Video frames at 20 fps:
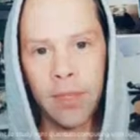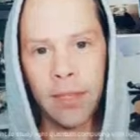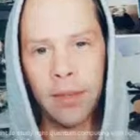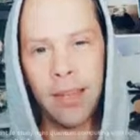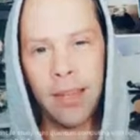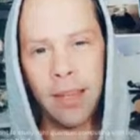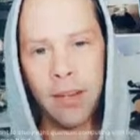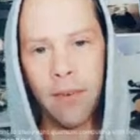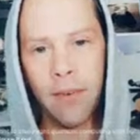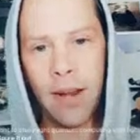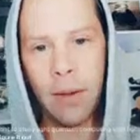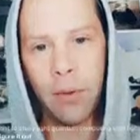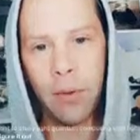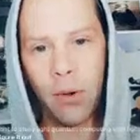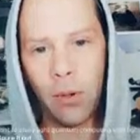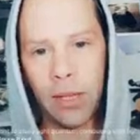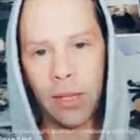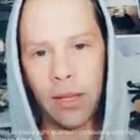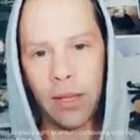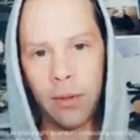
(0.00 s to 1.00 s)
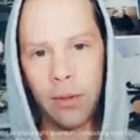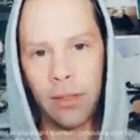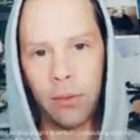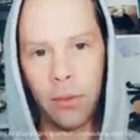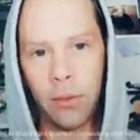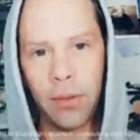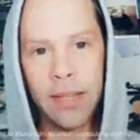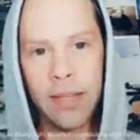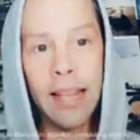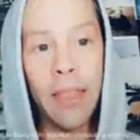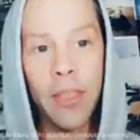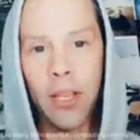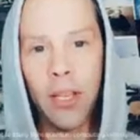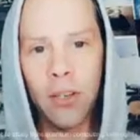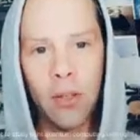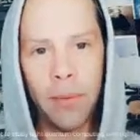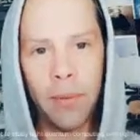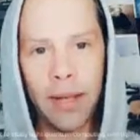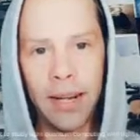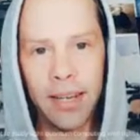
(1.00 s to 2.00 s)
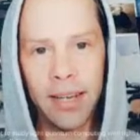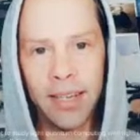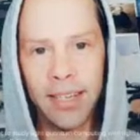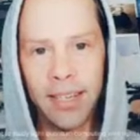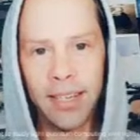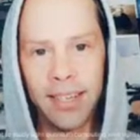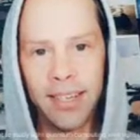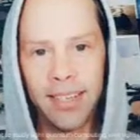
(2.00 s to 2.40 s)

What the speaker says: Yeah, you're right. We're all equal. Nothing you can do about it.